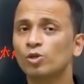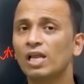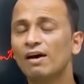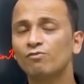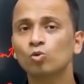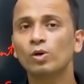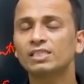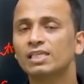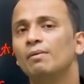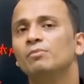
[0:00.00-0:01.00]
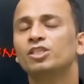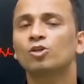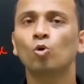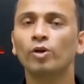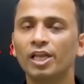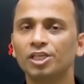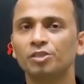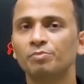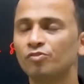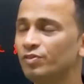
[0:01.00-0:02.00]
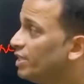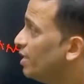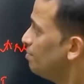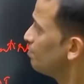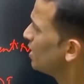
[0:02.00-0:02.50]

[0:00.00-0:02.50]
you'll have to establish a correlation between them.